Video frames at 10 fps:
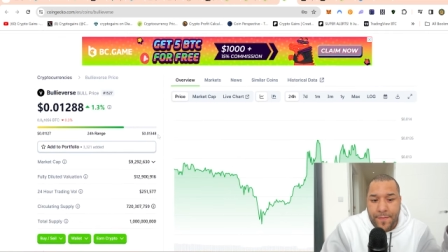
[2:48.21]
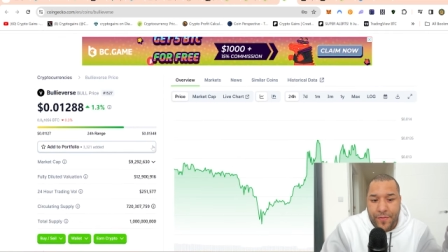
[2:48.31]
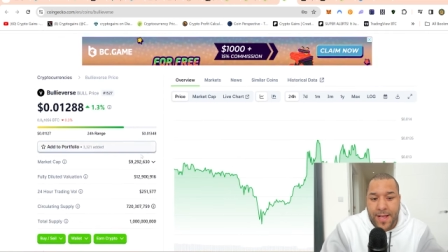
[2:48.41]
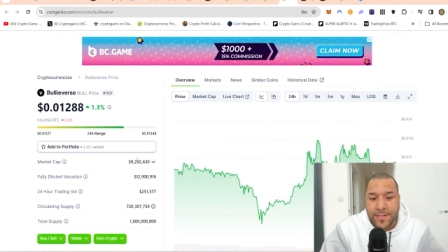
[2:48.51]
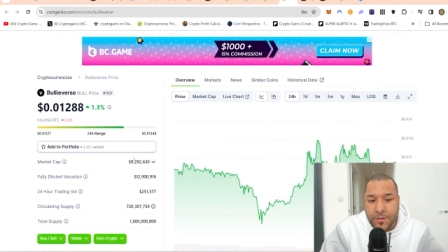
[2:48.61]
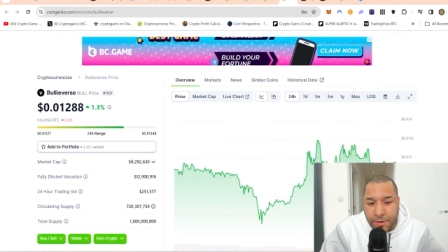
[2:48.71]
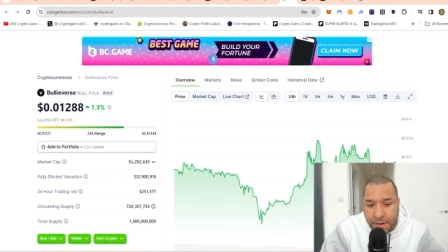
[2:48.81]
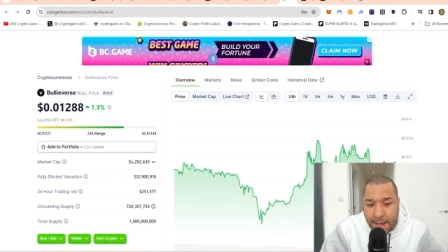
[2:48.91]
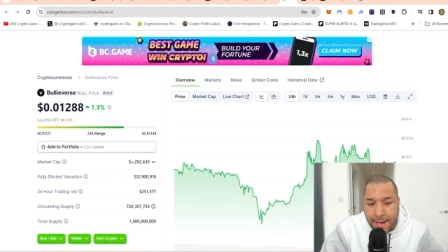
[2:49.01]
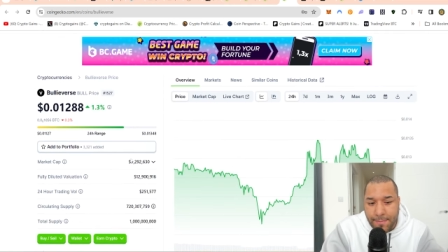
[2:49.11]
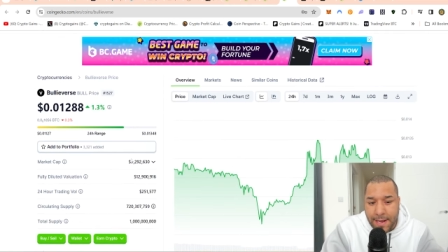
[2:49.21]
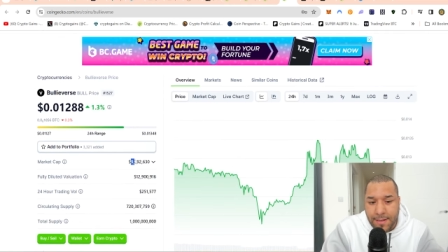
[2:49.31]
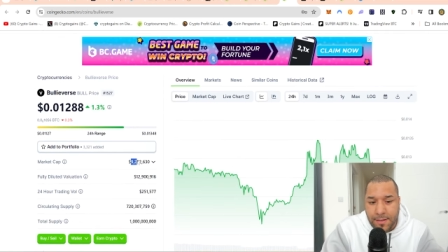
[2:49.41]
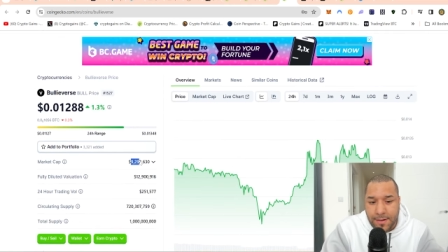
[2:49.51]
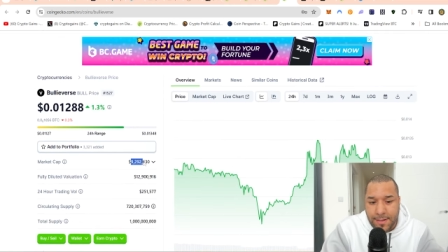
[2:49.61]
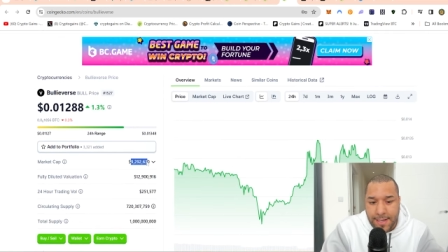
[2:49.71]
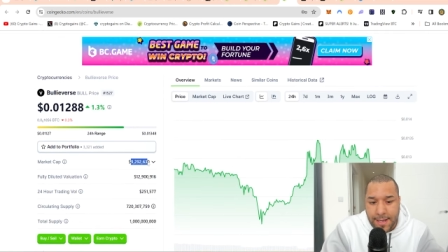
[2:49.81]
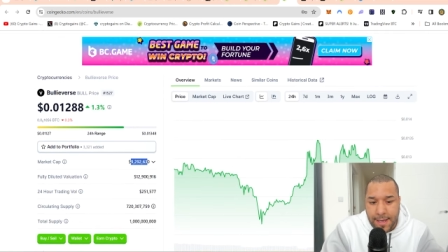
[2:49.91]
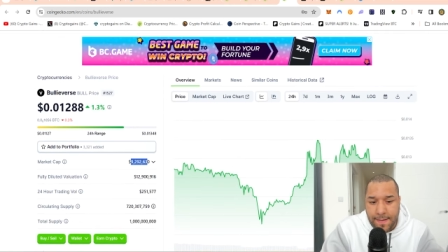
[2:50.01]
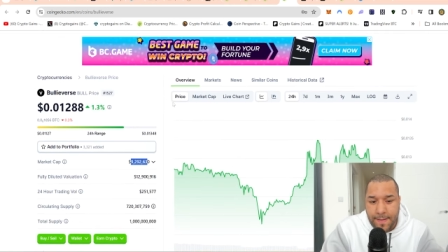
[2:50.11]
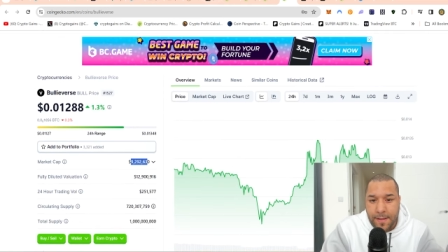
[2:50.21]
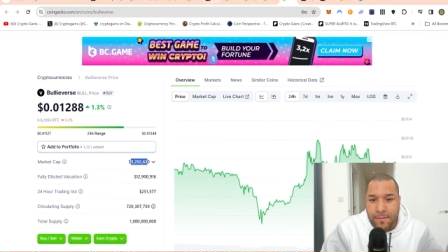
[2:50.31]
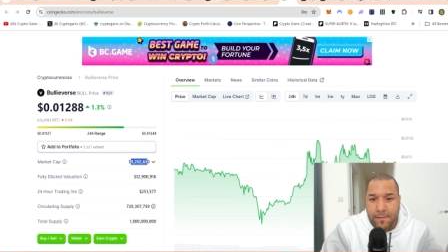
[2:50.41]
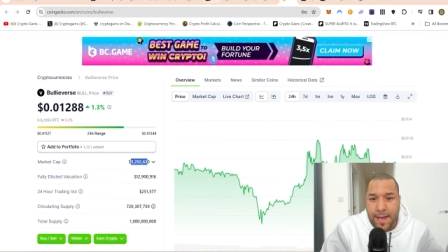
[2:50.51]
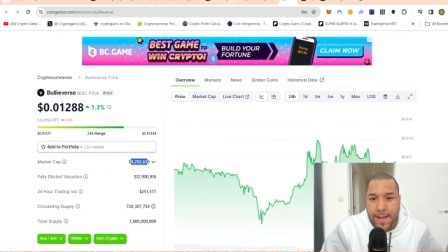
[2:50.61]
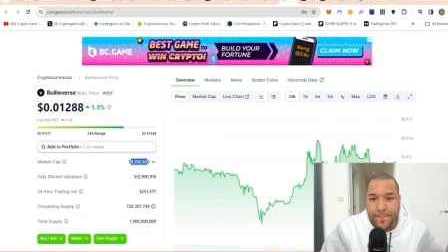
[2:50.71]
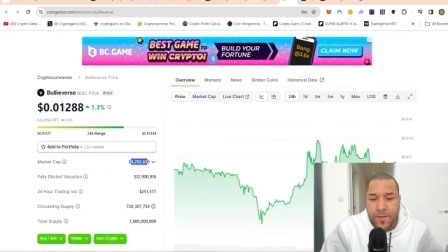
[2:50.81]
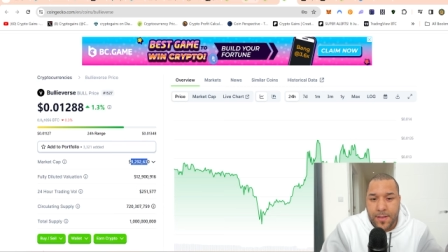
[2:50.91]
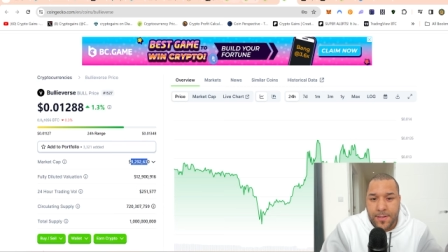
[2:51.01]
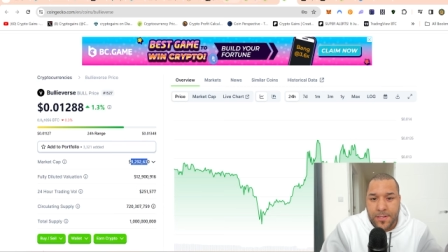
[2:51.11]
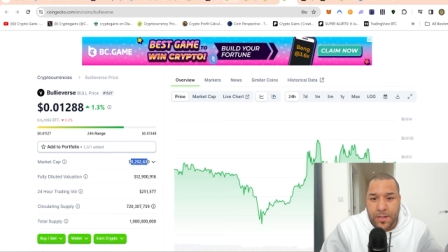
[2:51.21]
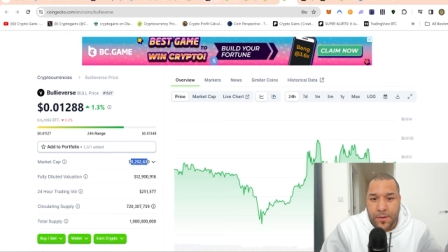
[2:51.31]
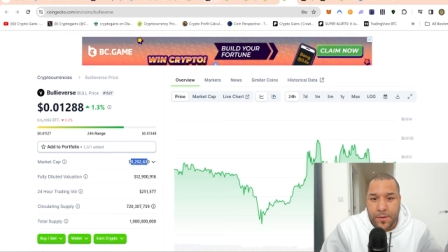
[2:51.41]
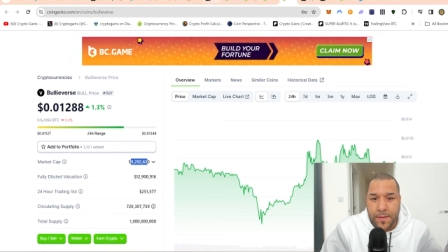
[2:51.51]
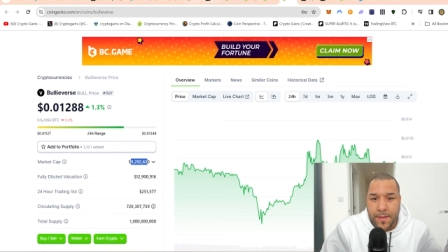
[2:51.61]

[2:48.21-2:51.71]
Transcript: that's got nine million dollars in it, right? So